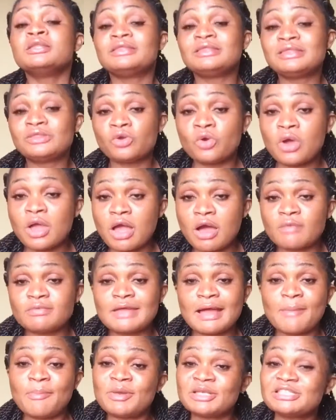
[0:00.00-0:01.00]
to help
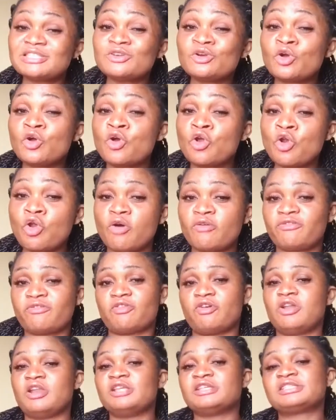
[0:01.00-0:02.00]
that person glow
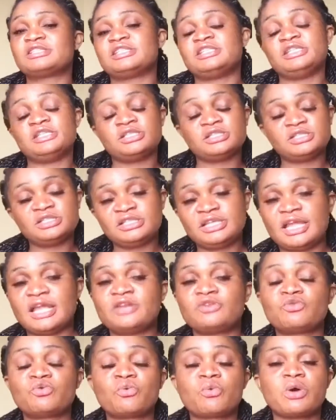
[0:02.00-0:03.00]
flawlessly,
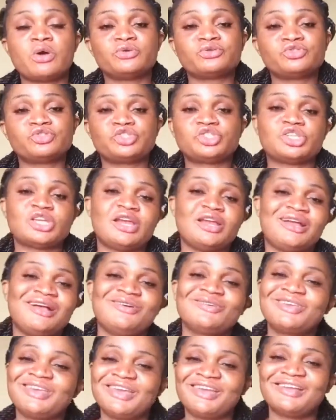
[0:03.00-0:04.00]
then do well to share.
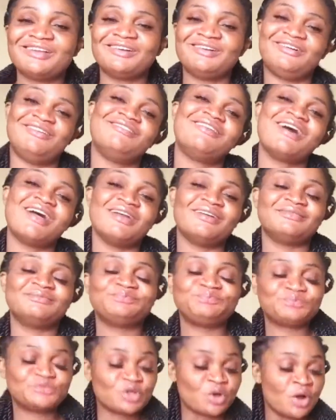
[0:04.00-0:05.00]
Okay, all right,
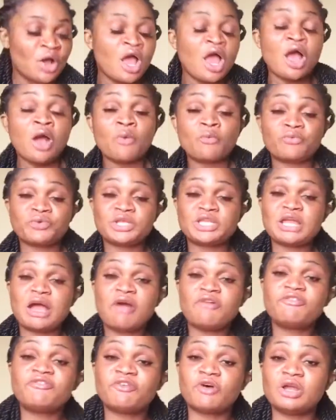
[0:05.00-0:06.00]
so
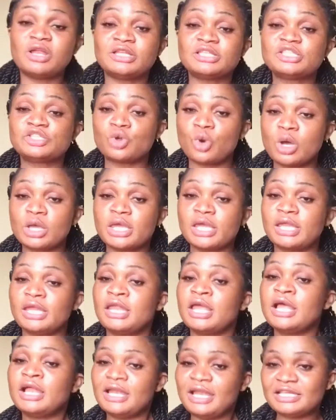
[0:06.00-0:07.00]
without further
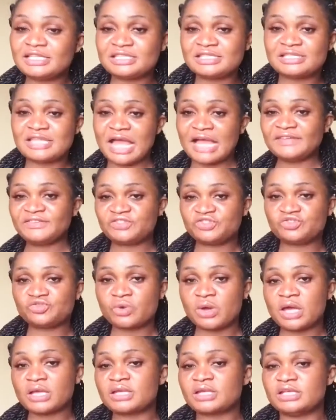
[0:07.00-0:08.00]
talking, let's dive
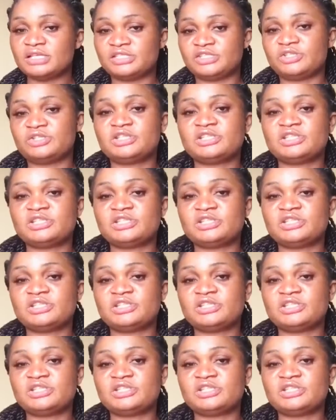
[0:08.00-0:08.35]
straight into this